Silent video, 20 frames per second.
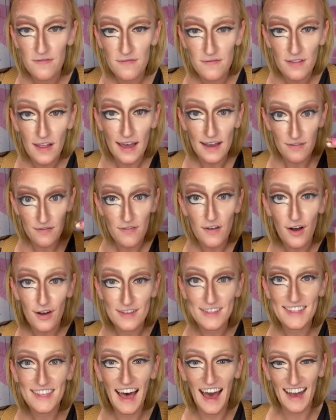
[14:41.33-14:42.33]
like,
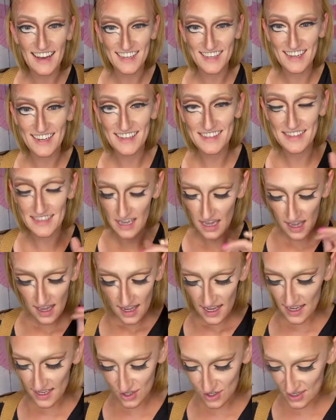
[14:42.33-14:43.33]
false lashes.
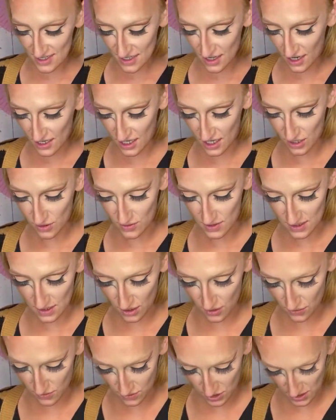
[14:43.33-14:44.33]
It's just not cute.
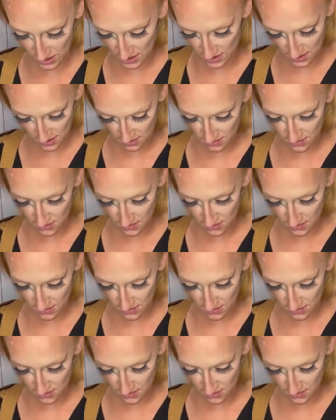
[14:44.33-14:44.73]
So just